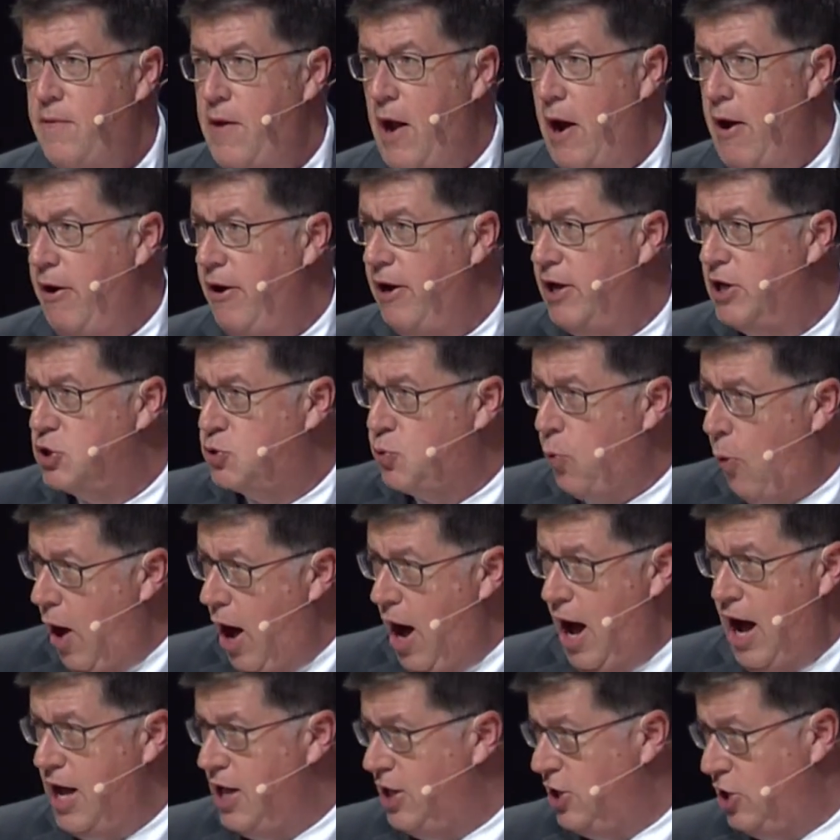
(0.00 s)
There is
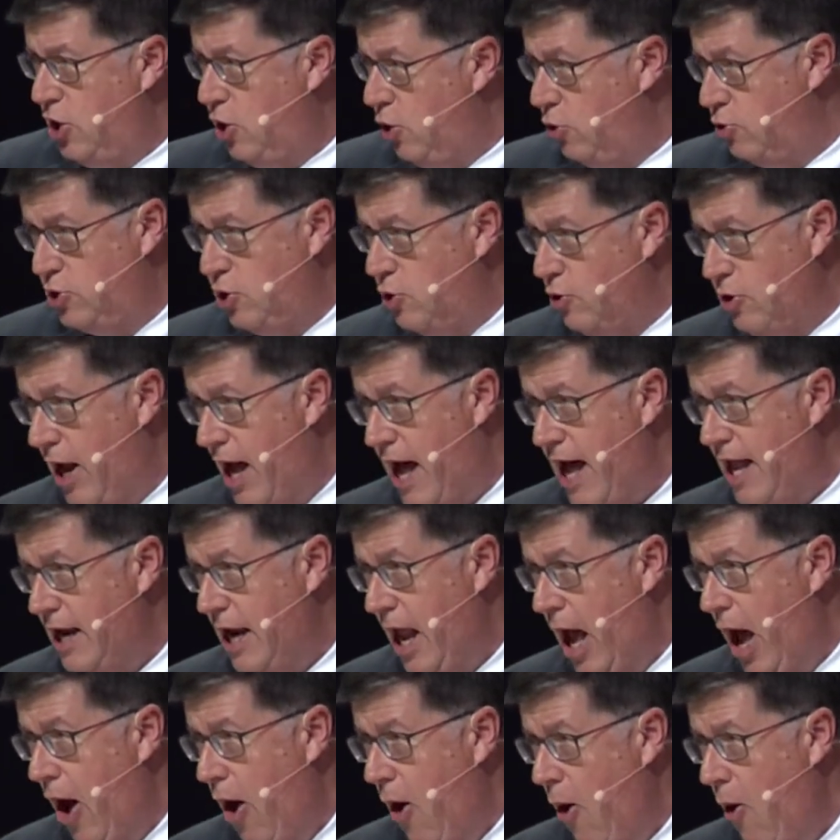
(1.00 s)
one you do not
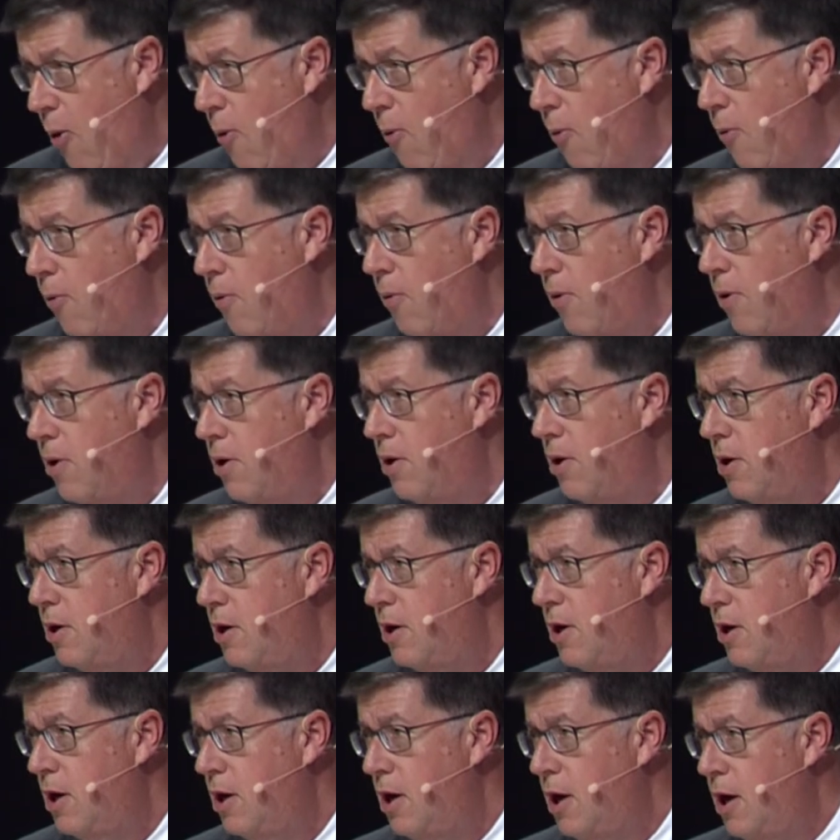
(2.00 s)
know.
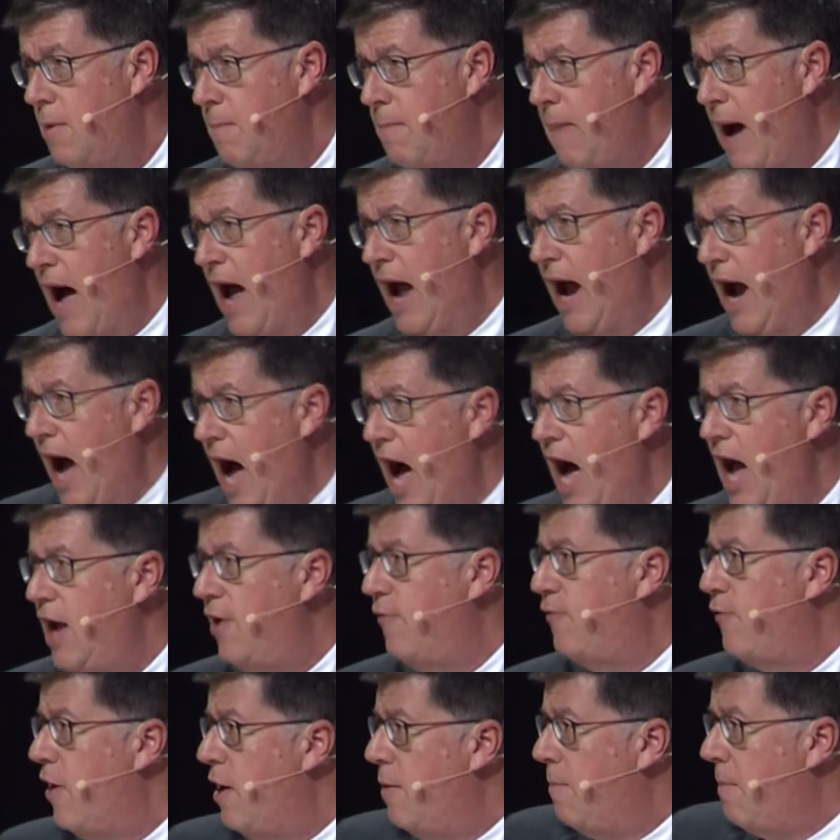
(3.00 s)
My
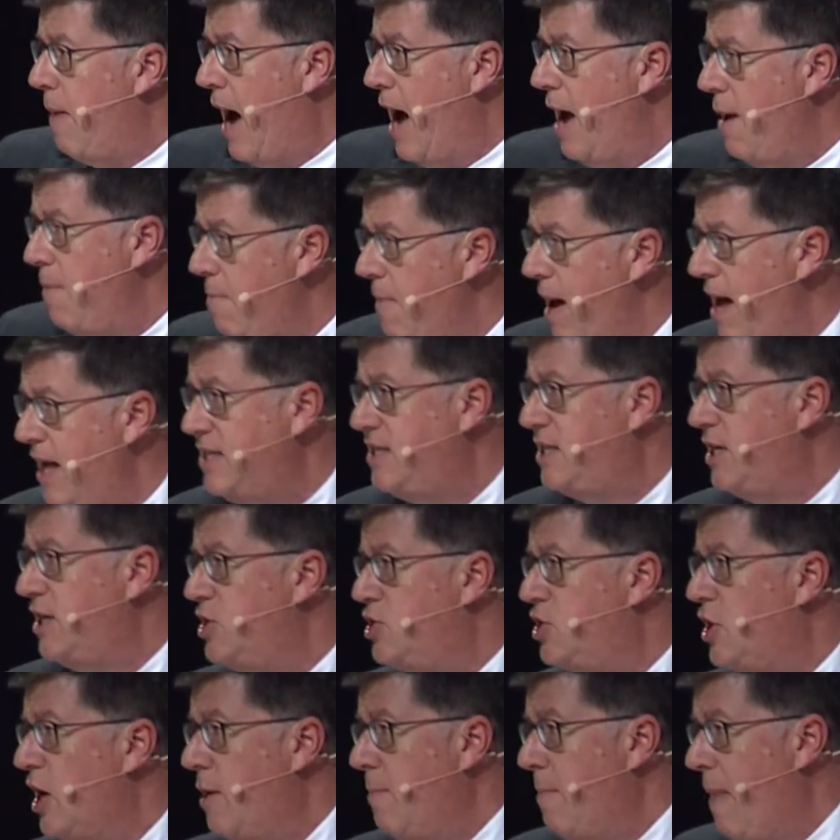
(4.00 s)
life, my
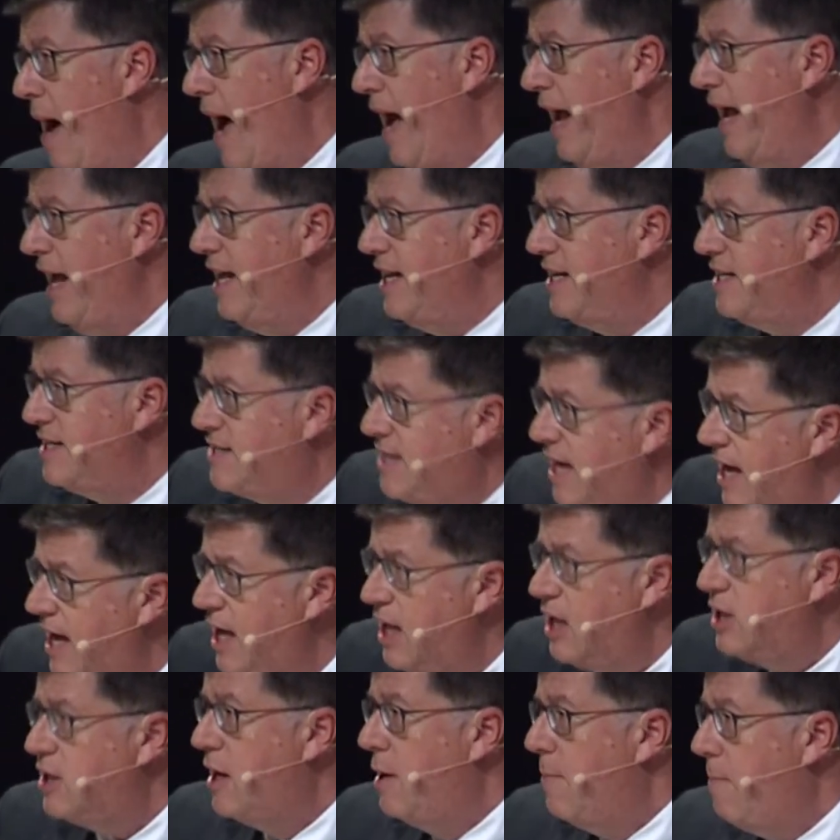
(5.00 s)
message, my
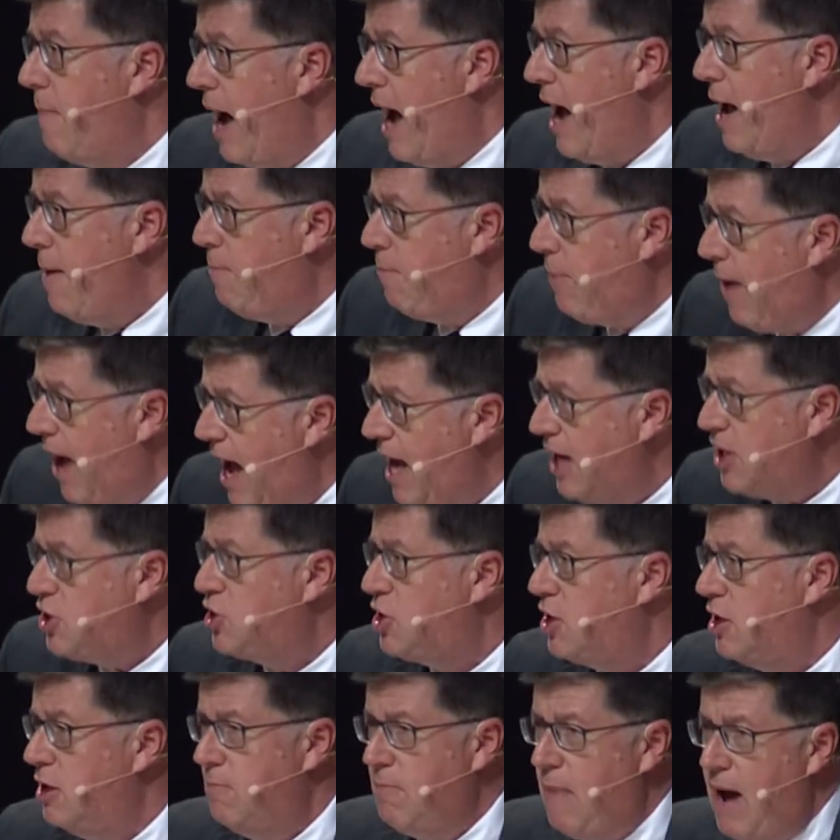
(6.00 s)
intent, my
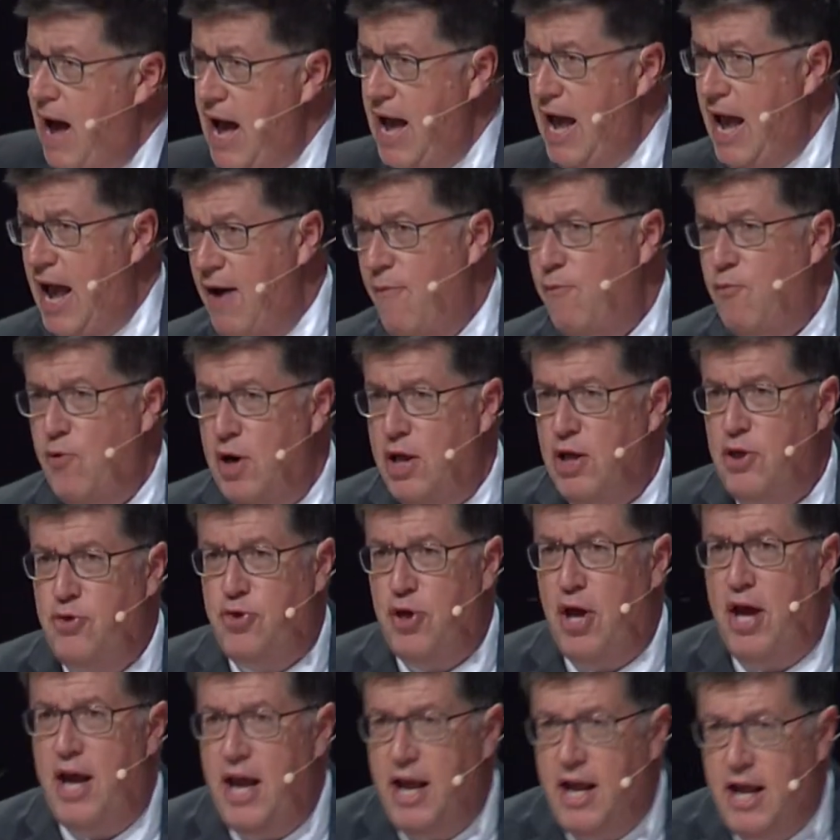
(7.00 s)
passion, my
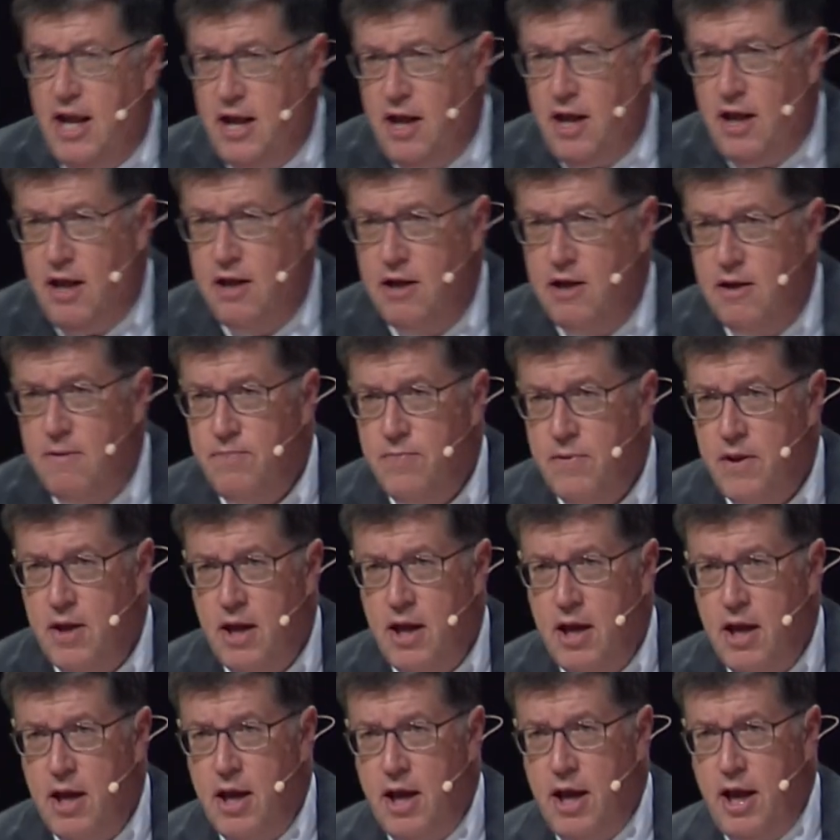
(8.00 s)
everything
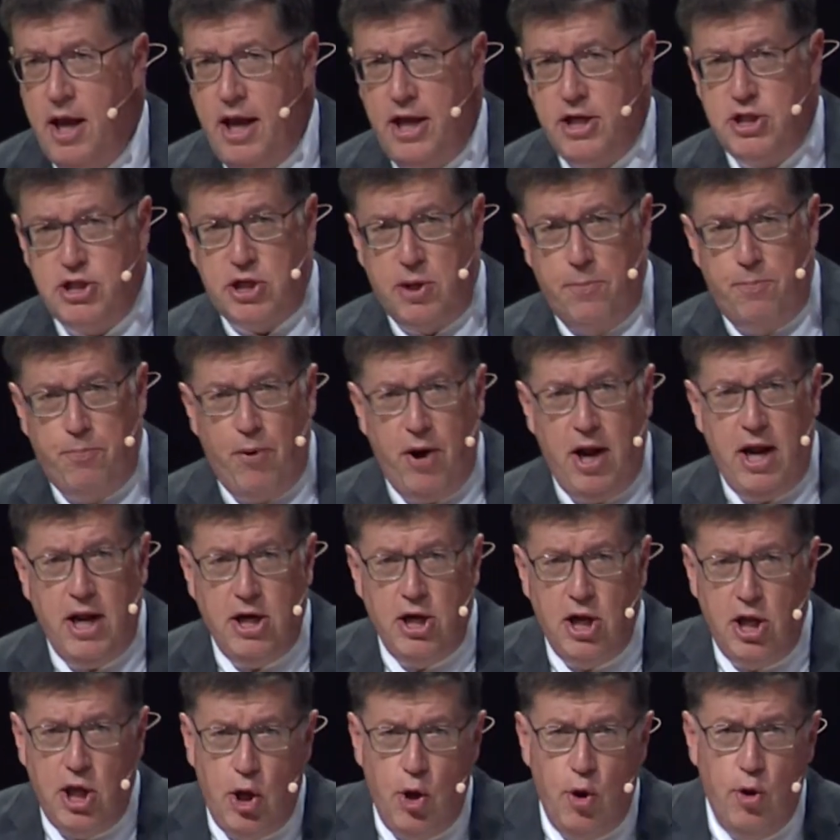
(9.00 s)
is to
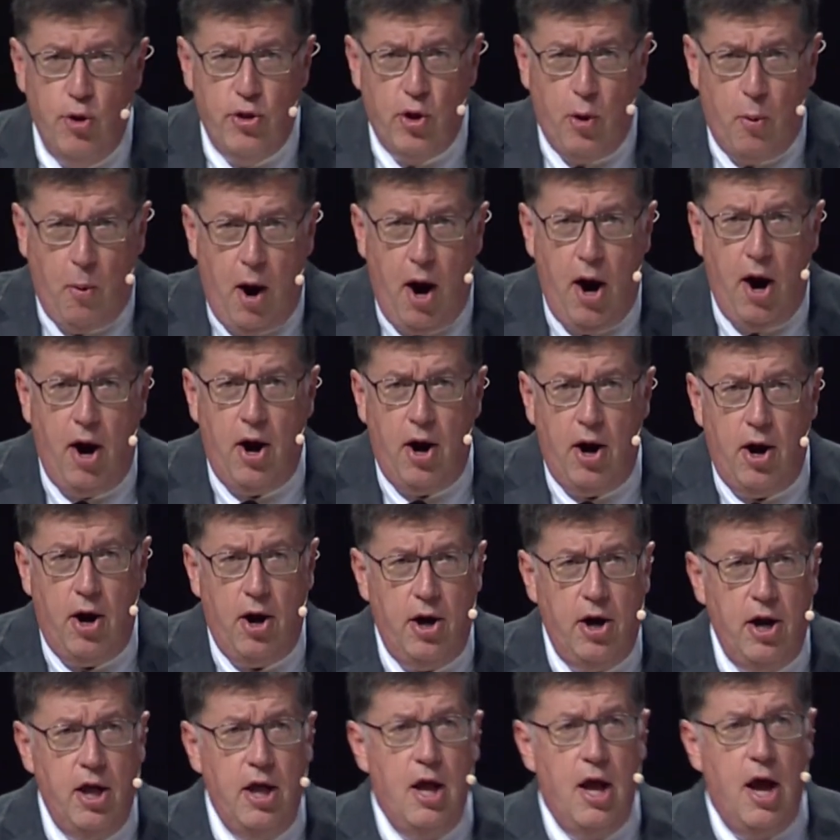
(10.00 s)
bring to you the
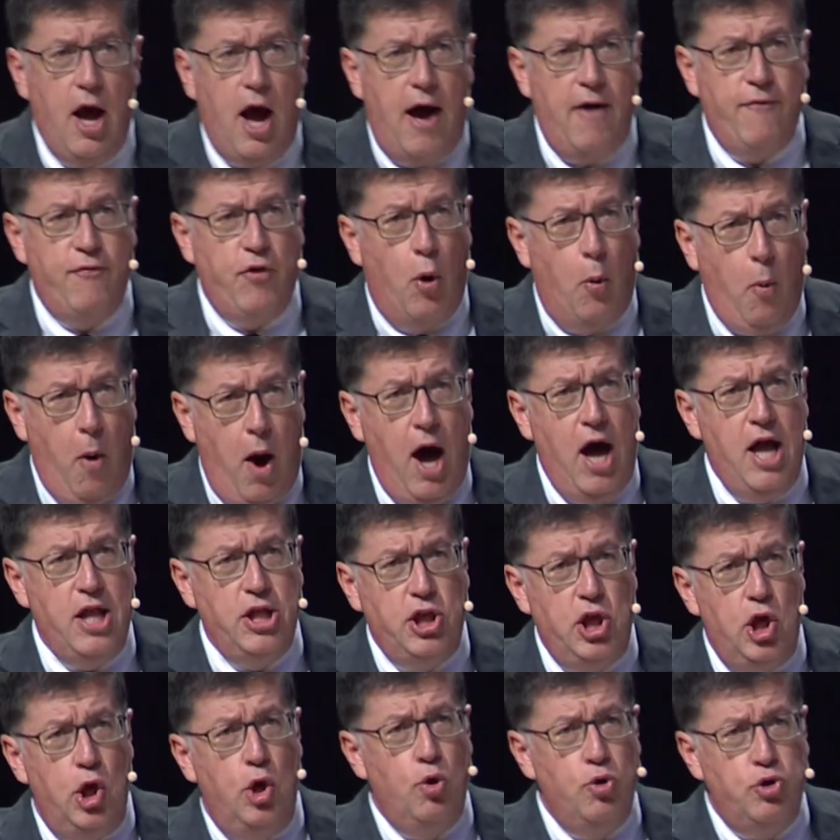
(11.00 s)
word of the
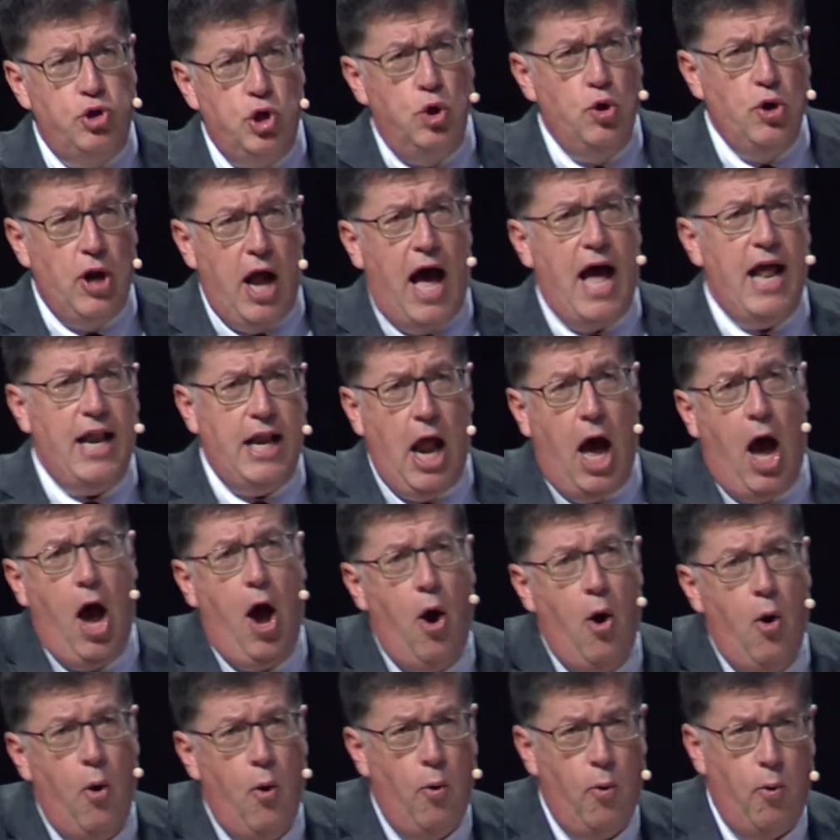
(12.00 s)
one you do not
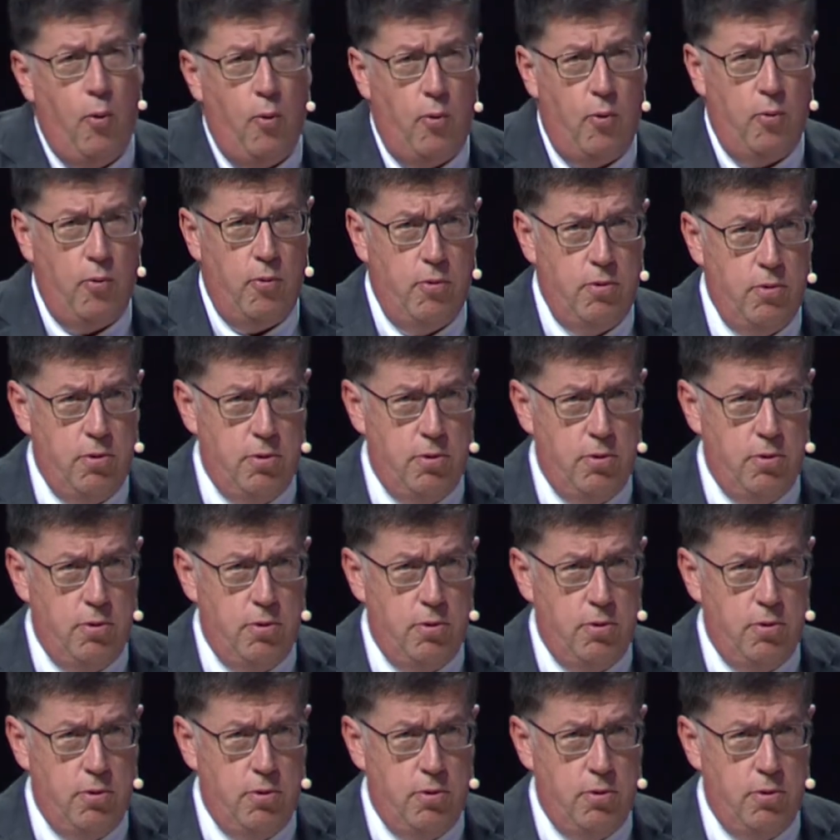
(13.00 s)
know